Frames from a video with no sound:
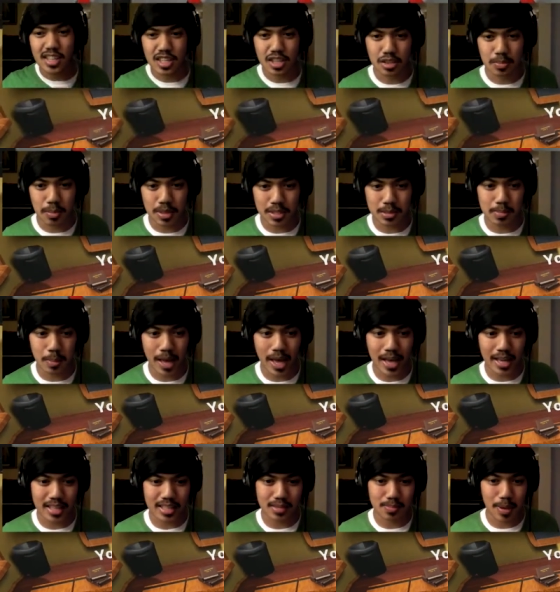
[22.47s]
You must
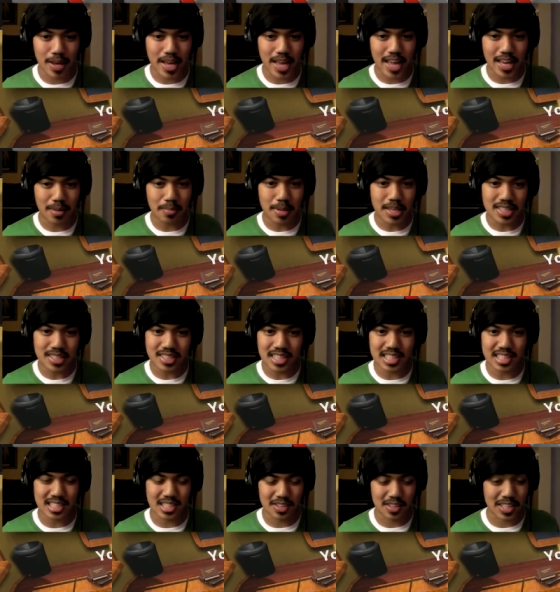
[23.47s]
pass by any means
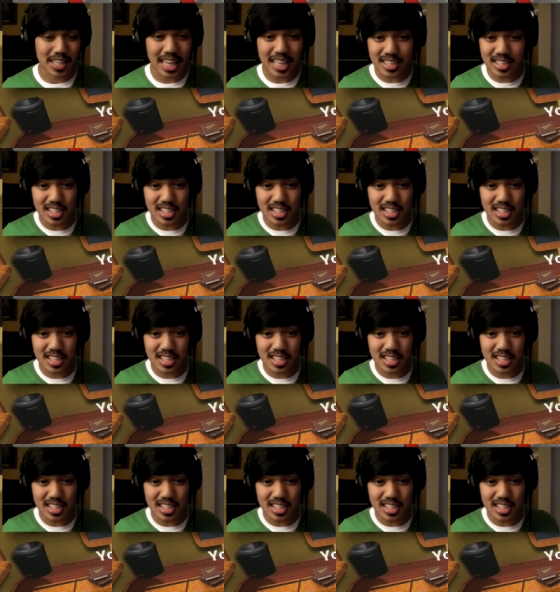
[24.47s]
necessary. That